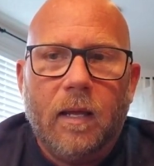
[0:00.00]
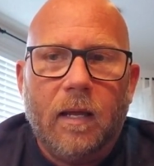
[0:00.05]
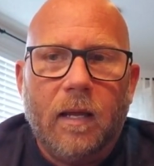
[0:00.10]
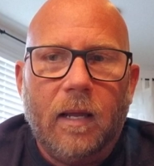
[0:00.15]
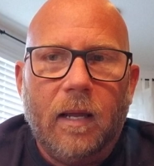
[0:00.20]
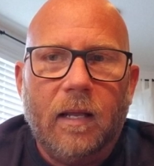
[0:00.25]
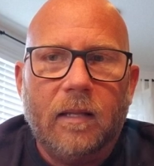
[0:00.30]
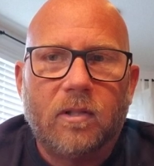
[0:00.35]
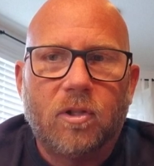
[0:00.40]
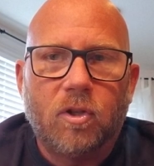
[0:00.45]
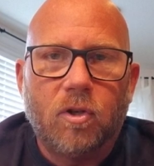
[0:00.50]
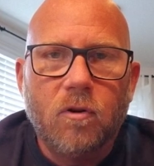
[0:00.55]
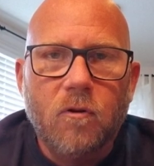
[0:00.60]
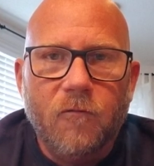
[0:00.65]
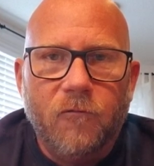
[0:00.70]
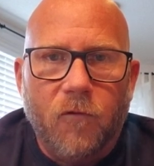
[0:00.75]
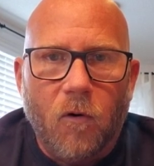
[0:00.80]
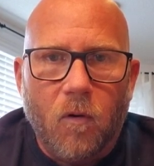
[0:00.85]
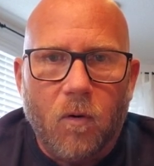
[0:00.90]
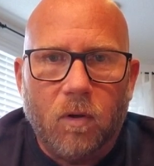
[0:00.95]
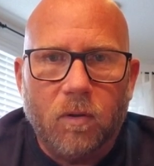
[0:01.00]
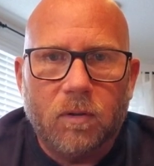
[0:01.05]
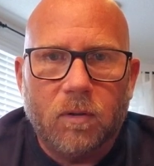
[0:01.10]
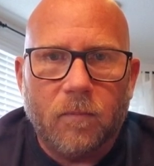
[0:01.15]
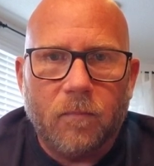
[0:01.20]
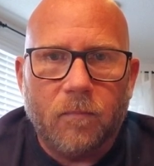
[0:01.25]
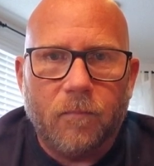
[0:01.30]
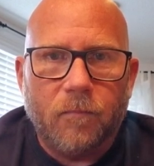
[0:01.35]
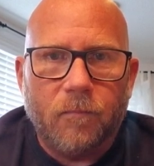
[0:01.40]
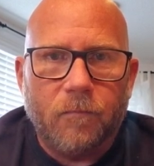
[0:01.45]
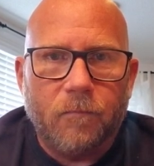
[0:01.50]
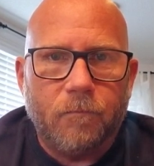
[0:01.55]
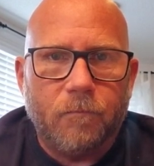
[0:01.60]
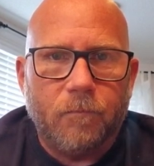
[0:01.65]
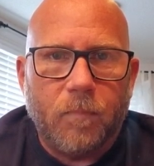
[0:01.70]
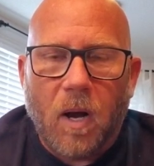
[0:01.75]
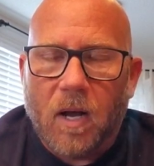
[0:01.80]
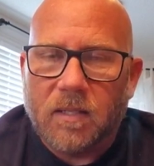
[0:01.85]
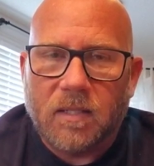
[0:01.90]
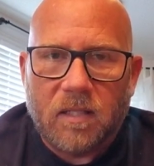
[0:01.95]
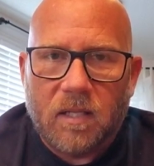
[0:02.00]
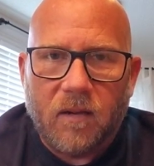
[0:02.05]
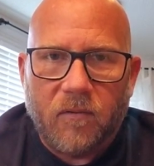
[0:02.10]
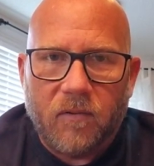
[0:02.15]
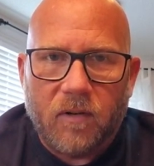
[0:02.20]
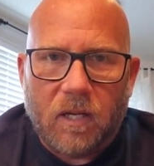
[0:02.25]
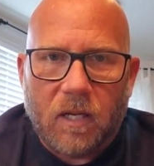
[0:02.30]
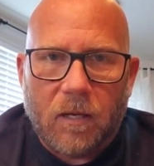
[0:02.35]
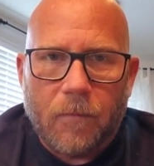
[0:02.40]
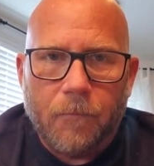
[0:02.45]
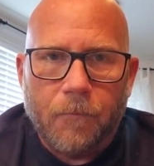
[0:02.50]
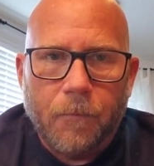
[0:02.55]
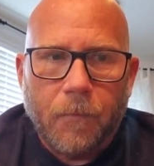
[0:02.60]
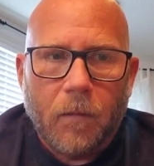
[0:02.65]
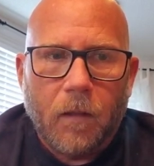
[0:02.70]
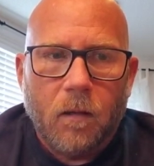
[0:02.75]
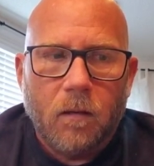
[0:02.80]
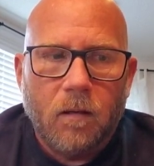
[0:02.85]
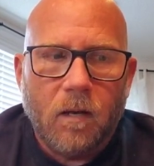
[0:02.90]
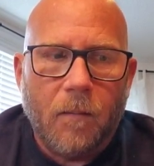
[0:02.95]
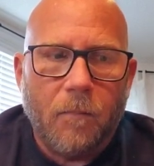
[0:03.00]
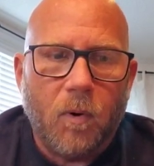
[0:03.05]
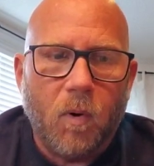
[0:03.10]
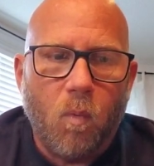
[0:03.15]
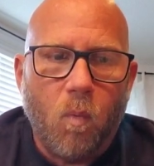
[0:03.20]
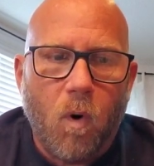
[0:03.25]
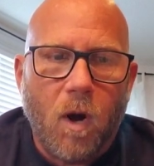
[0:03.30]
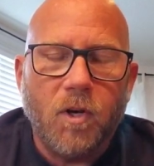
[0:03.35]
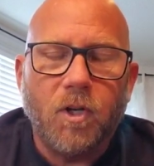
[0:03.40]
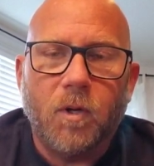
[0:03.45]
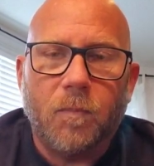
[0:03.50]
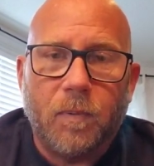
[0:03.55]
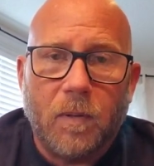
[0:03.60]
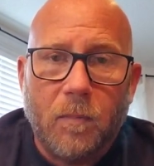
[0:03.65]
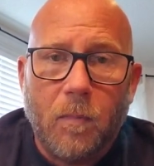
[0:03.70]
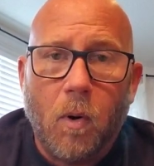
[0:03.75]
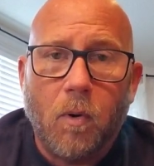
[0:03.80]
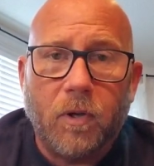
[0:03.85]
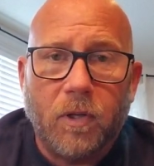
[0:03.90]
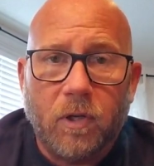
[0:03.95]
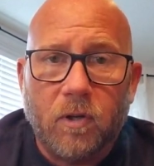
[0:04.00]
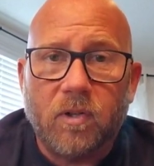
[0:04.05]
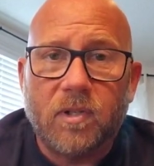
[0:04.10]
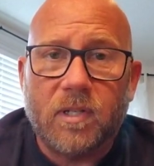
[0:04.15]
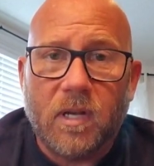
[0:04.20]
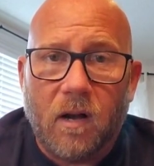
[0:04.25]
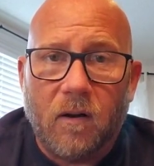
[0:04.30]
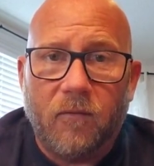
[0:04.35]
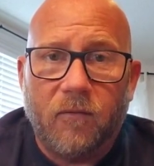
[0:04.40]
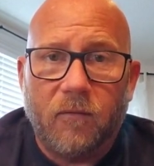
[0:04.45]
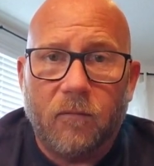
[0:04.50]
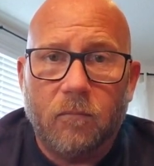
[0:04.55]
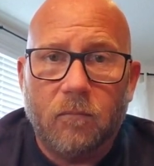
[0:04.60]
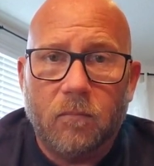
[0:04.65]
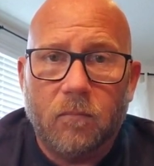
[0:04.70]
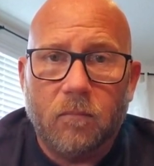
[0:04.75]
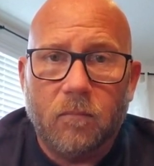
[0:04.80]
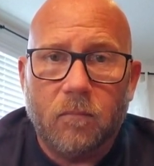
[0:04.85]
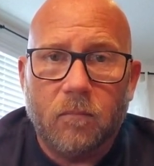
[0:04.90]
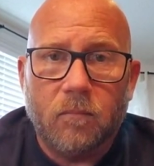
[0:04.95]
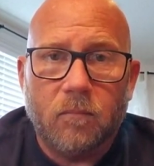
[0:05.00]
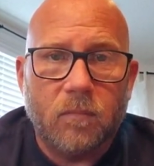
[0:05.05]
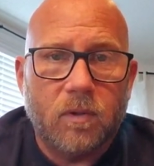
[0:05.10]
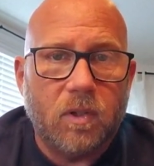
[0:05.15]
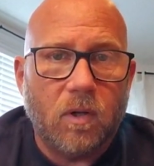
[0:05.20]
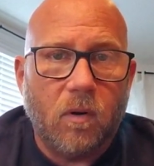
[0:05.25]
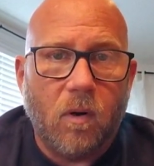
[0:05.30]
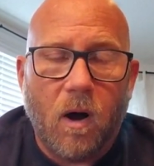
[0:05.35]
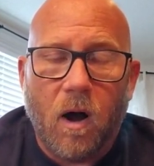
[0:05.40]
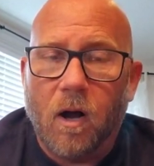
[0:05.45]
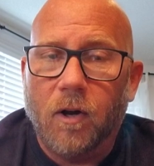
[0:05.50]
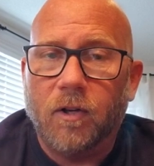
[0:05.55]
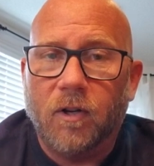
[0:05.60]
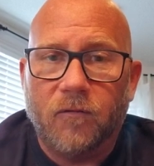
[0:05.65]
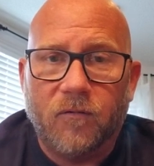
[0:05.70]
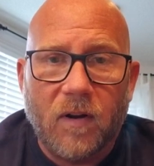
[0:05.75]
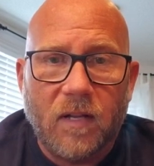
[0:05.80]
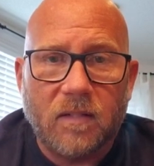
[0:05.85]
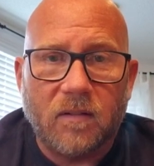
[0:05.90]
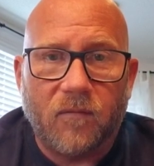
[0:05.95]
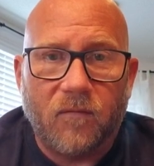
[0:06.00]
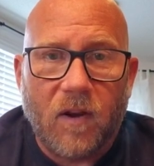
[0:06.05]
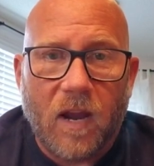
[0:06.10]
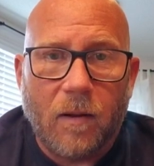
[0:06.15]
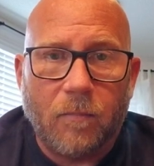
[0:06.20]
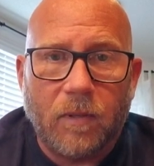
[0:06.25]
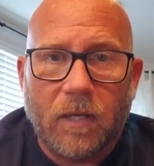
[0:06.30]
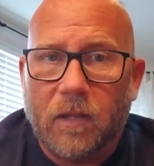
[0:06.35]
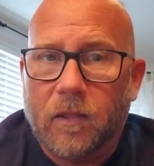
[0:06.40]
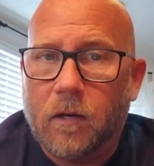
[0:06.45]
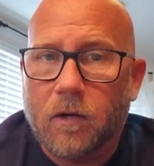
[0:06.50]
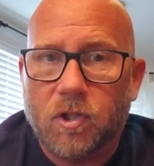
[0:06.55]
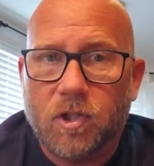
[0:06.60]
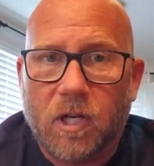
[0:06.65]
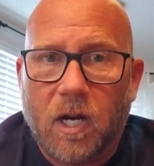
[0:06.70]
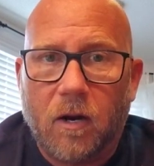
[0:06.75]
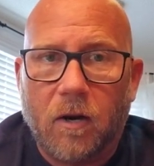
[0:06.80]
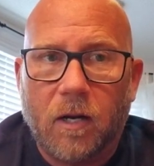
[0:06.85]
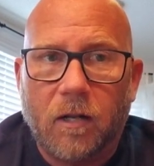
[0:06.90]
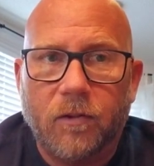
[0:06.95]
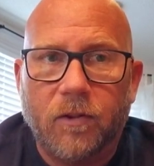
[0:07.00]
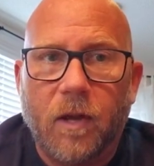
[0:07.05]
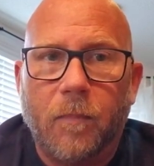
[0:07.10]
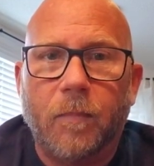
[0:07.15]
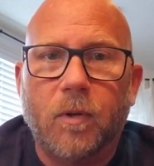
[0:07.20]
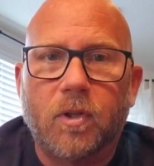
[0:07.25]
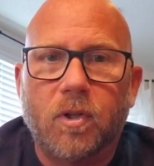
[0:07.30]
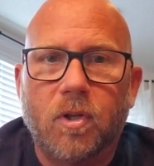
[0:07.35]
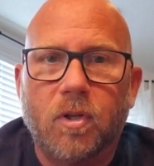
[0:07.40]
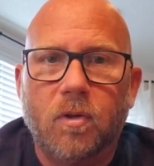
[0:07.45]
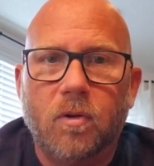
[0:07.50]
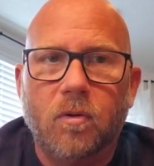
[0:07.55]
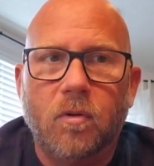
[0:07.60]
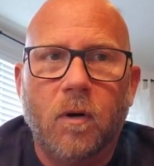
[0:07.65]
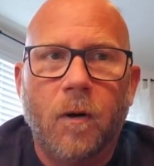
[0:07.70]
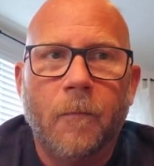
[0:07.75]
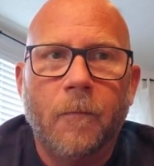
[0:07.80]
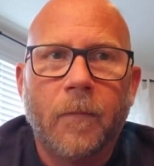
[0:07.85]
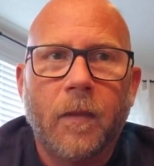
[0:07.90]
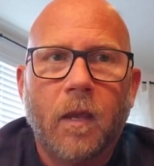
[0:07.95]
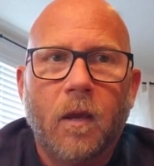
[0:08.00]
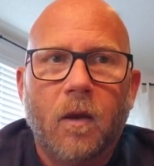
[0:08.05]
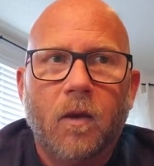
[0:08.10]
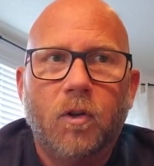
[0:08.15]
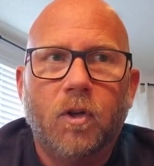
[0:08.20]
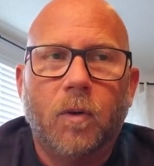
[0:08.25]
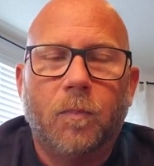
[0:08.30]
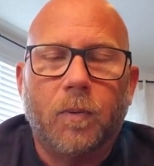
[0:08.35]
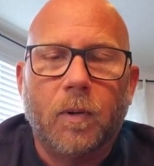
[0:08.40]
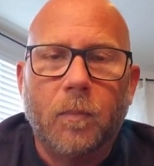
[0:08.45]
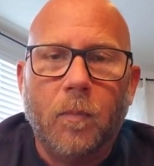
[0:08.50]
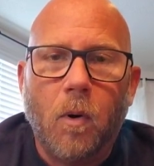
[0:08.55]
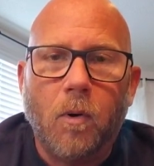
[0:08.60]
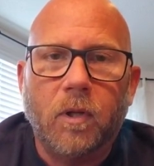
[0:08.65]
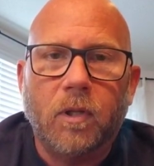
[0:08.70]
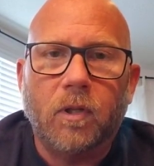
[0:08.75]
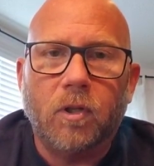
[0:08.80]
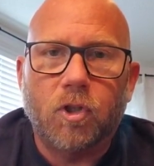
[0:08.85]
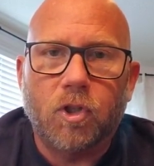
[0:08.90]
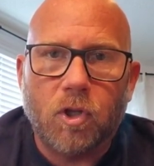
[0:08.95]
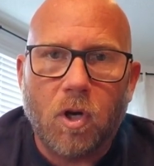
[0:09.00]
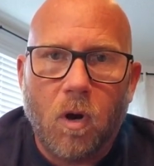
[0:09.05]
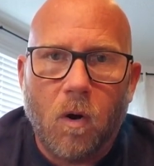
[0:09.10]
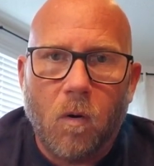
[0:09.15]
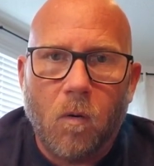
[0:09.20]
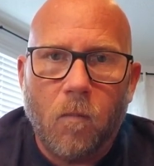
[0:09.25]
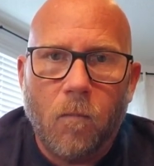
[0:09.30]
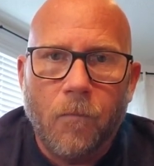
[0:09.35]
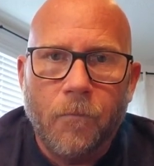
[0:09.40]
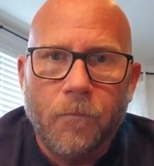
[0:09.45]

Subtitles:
It's twofold positivity. Number one, you're promoting yourself. So all your friends and family and they're sharing. Number two, you're promoting the show,